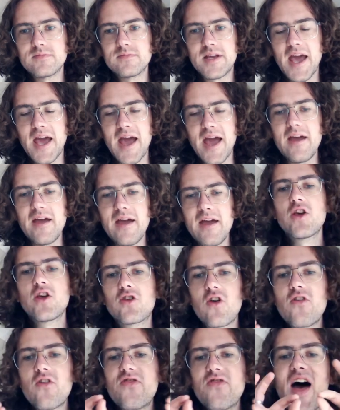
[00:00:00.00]
Okay,
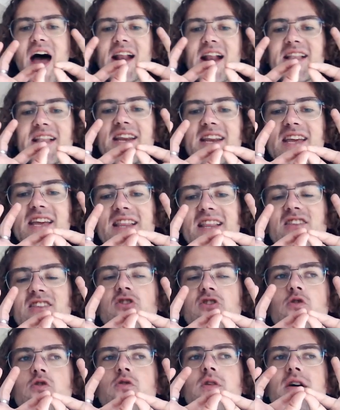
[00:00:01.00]
so that needs
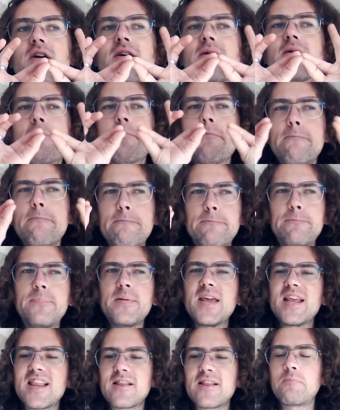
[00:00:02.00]
to
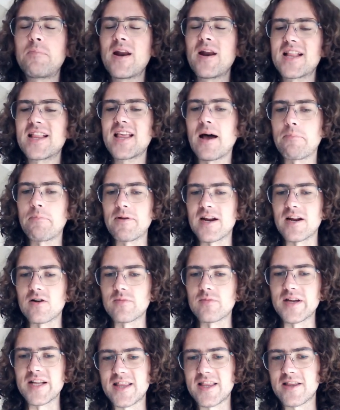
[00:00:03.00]
be split up a little
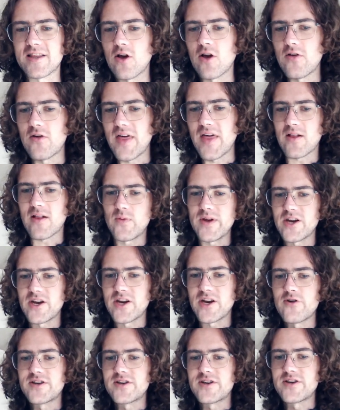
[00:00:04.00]
bit so that we
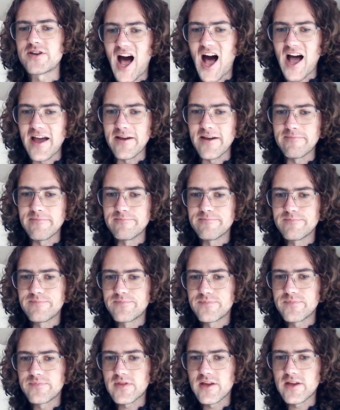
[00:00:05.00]
don't die.
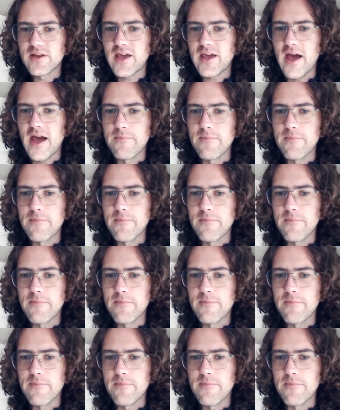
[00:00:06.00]
Okay.